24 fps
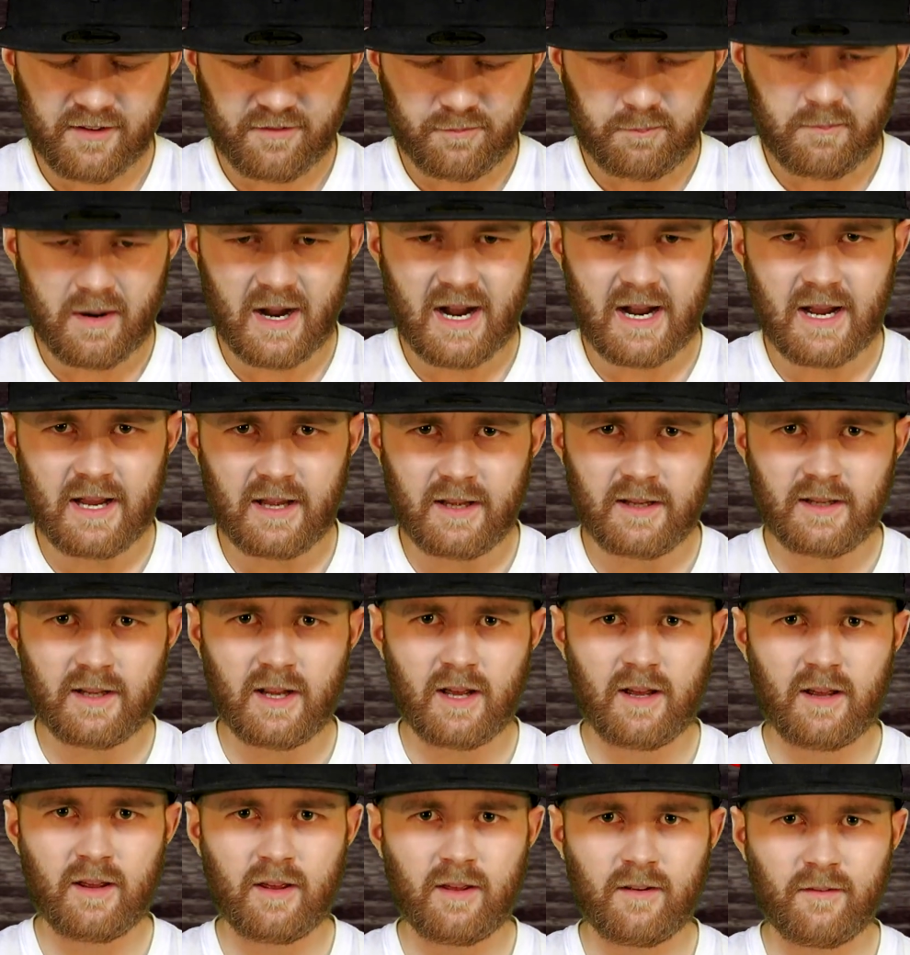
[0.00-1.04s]
of my
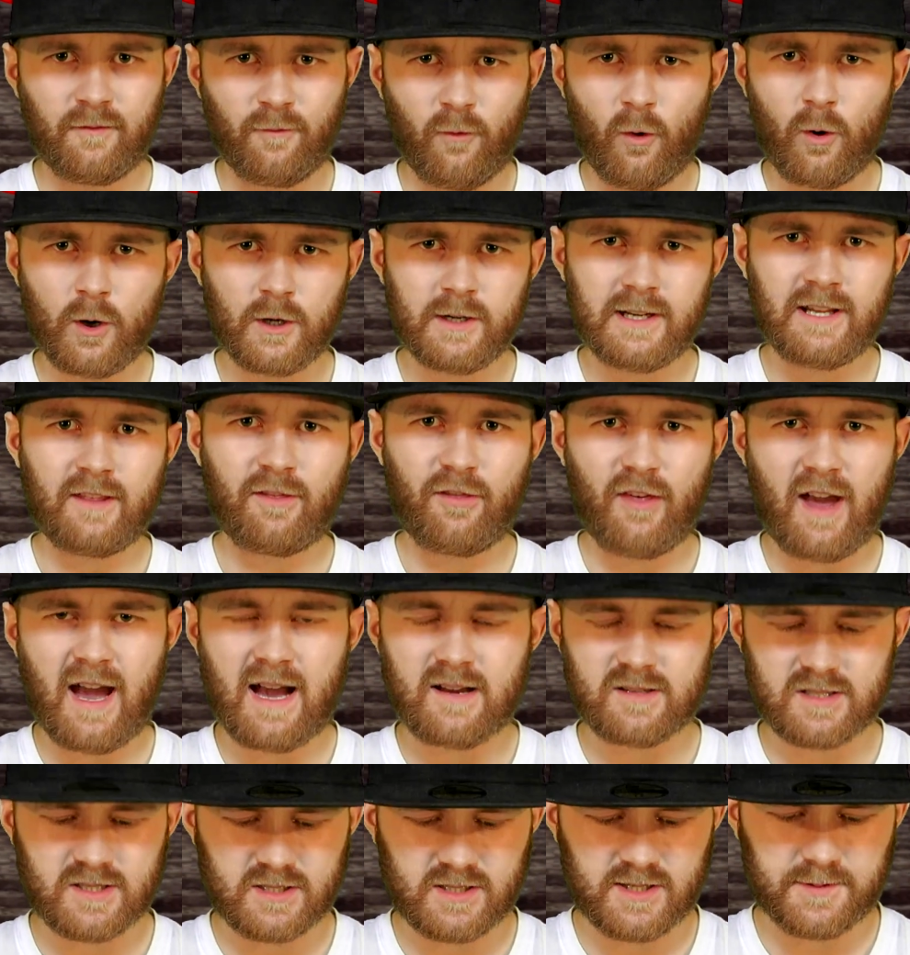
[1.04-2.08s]

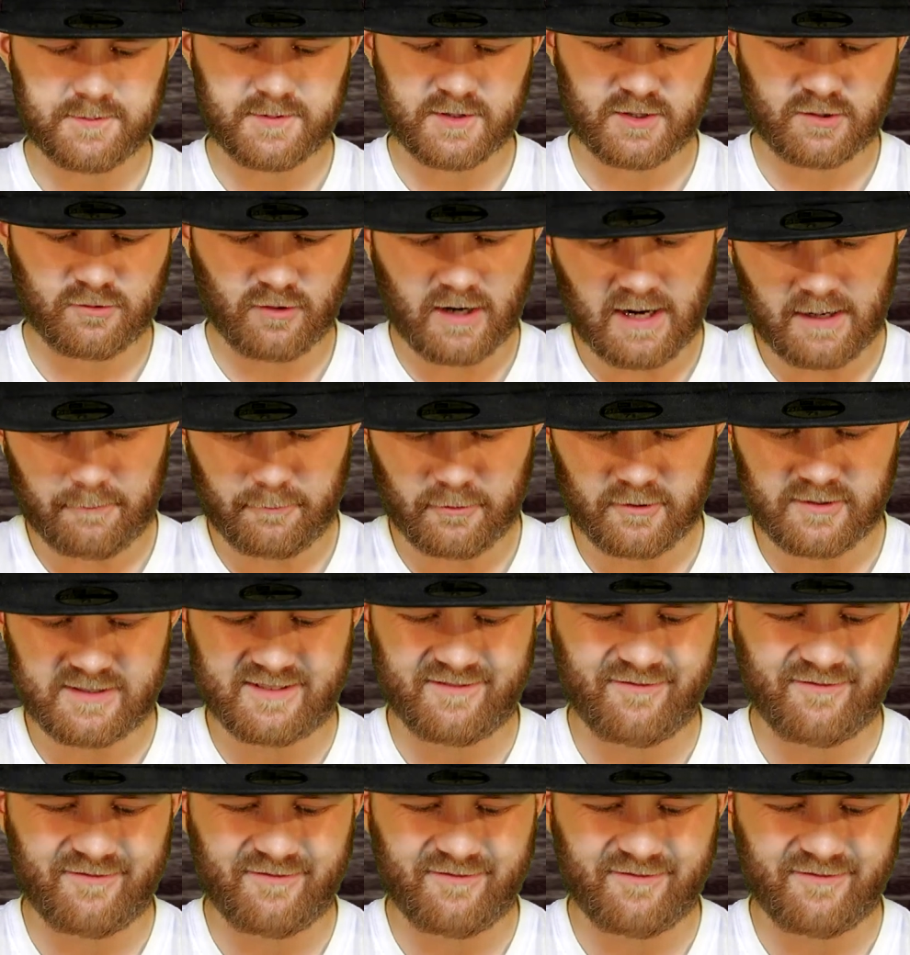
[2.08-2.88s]
40,000 subscribers